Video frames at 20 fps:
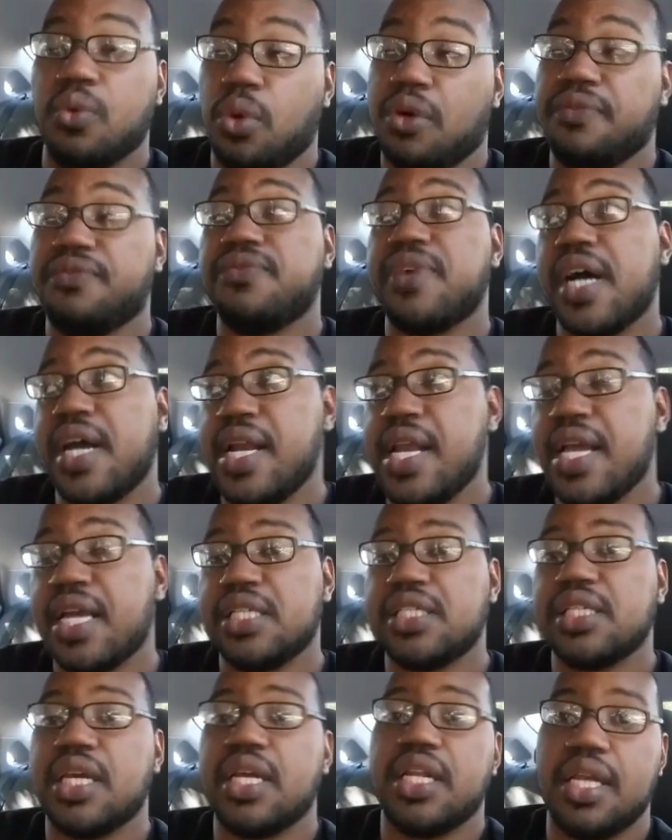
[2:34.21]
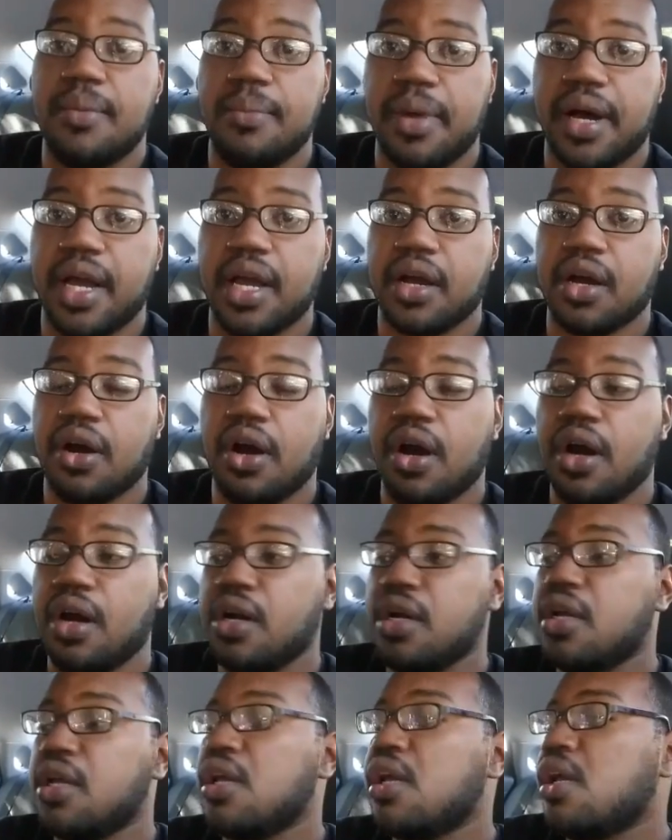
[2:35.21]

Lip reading: well, finance and then buy a car,